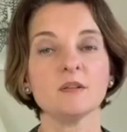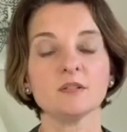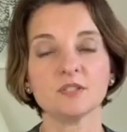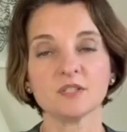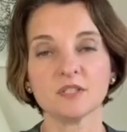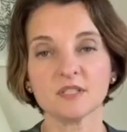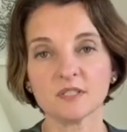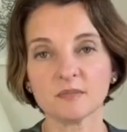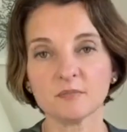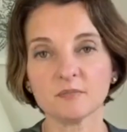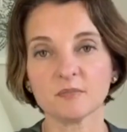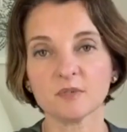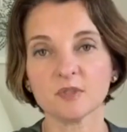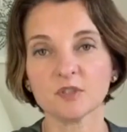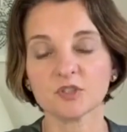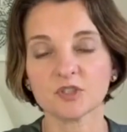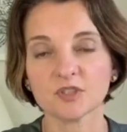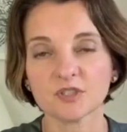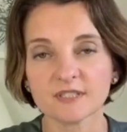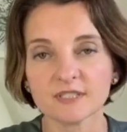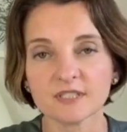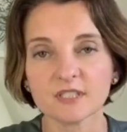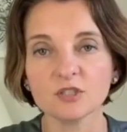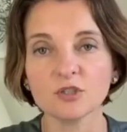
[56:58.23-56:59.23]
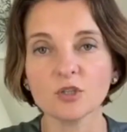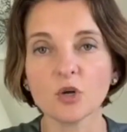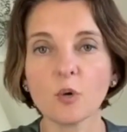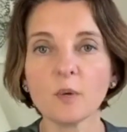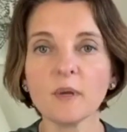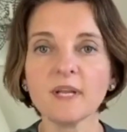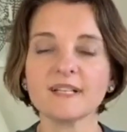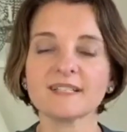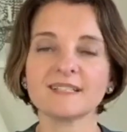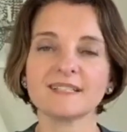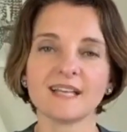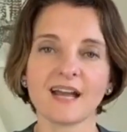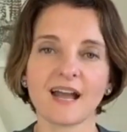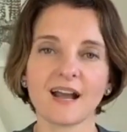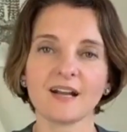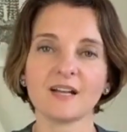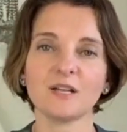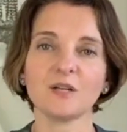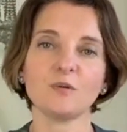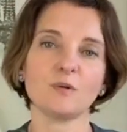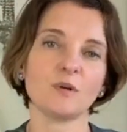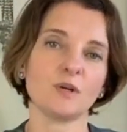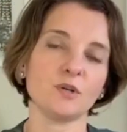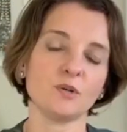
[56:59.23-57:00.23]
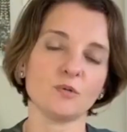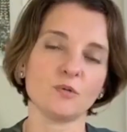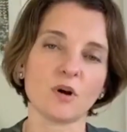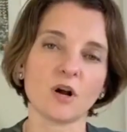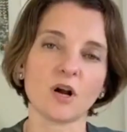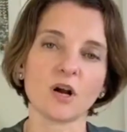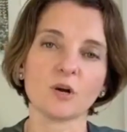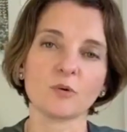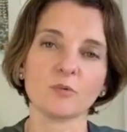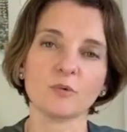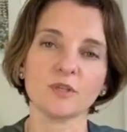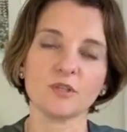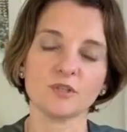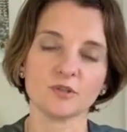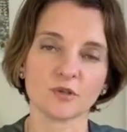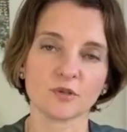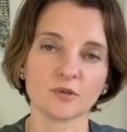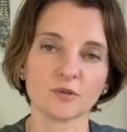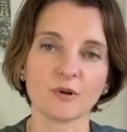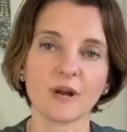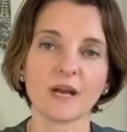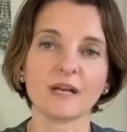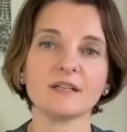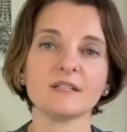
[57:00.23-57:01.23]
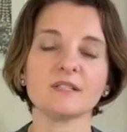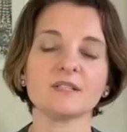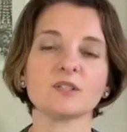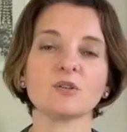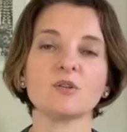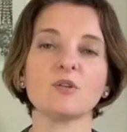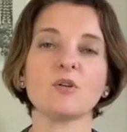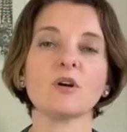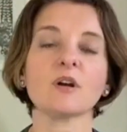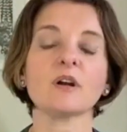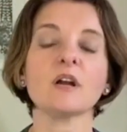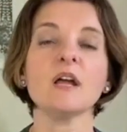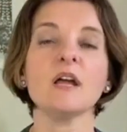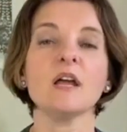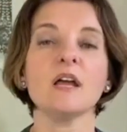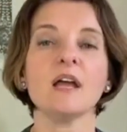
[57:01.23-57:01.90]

Just know exactly where you are with your credit score,